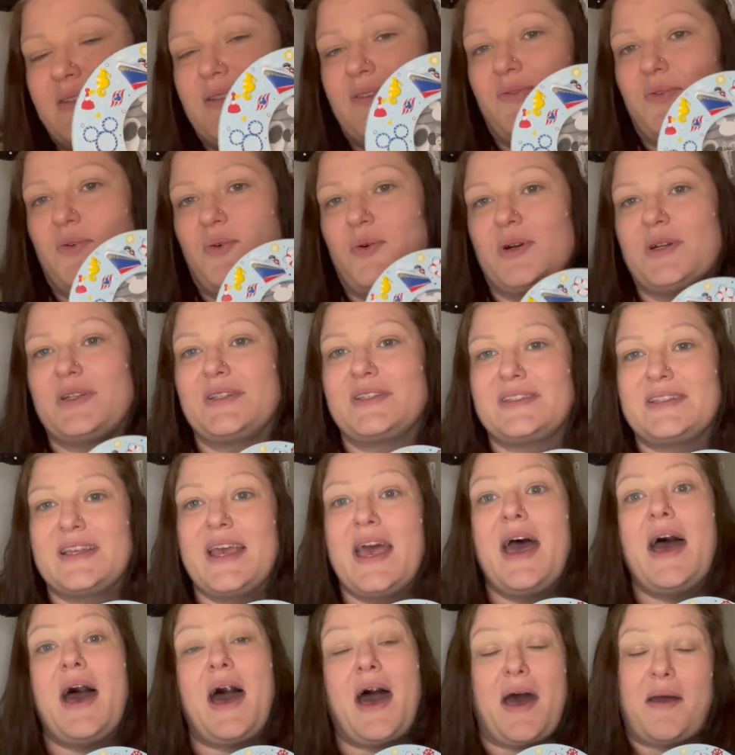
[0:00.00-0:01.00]
of course,
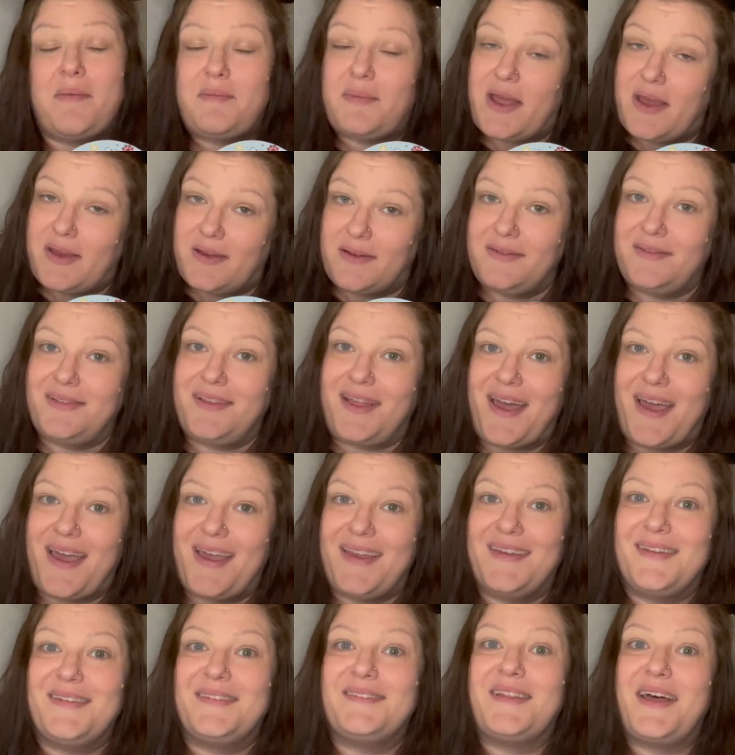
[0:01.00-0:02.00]
I'm not gonna
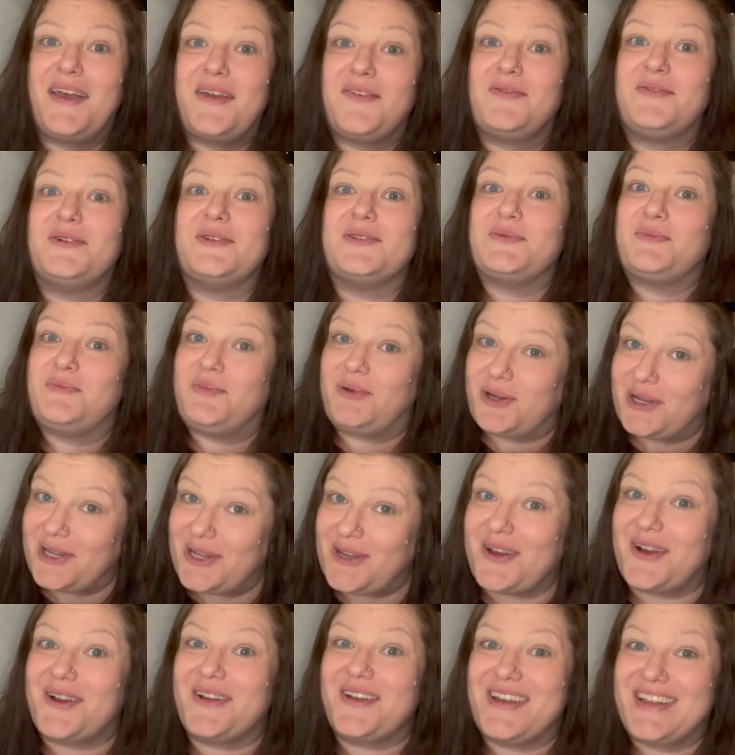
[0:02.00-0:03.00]
lie, life was pretty
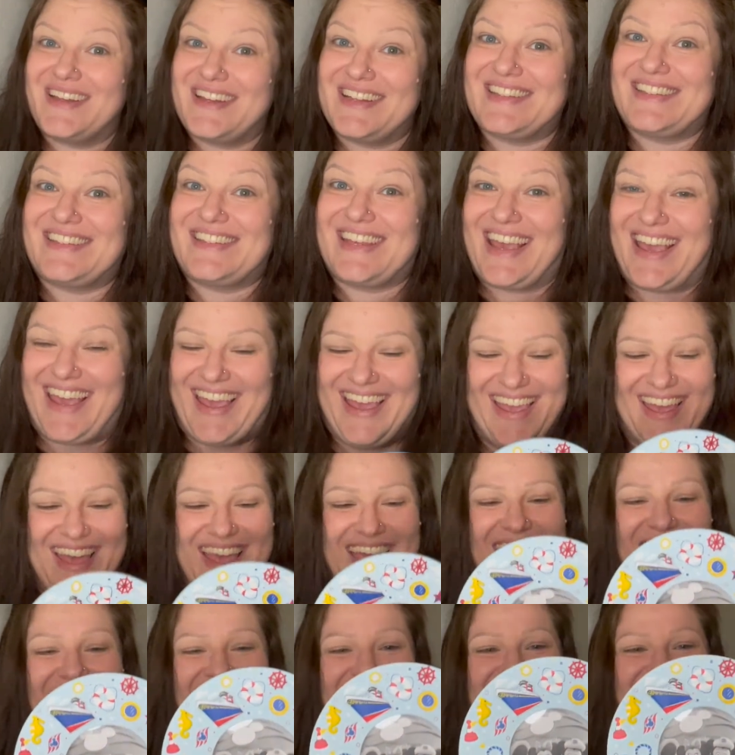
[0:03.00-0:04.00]
darn good at sea.
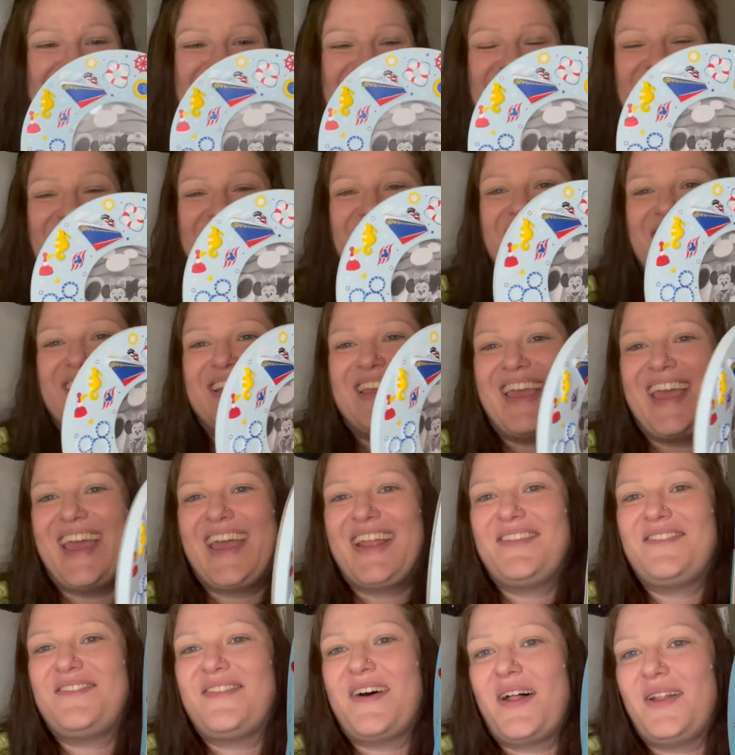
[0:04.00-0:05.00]
So
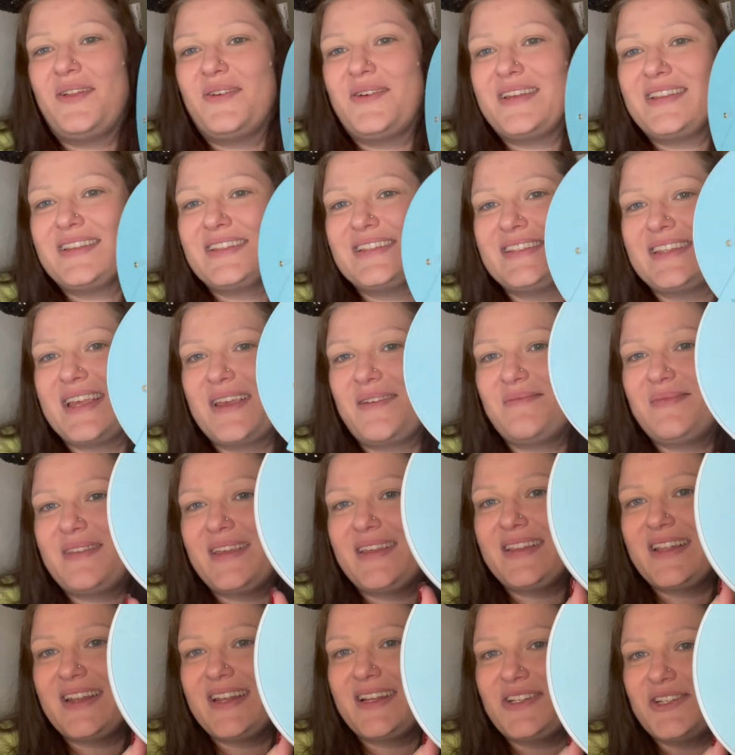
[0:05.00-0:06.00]
again, following the same
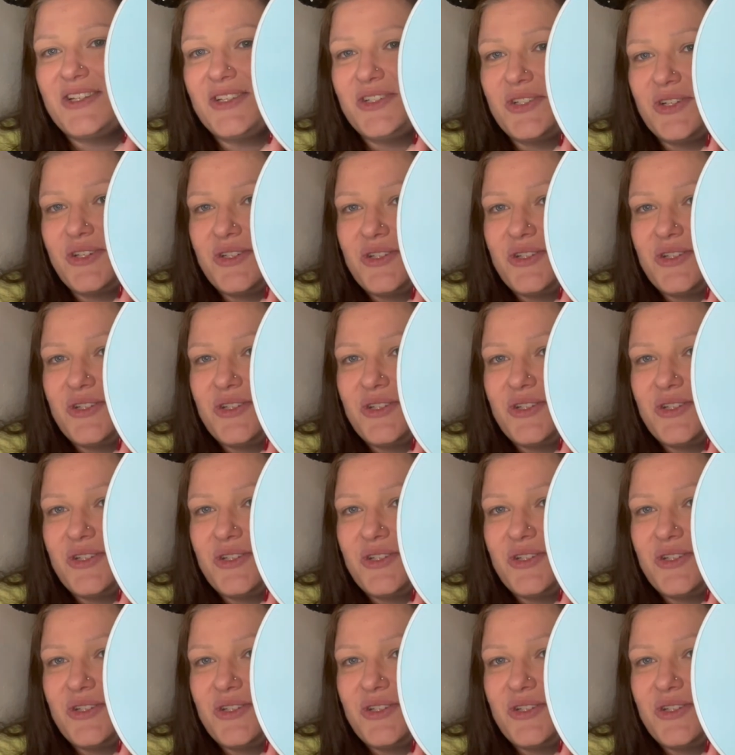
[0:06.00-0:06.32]
thing that I just showed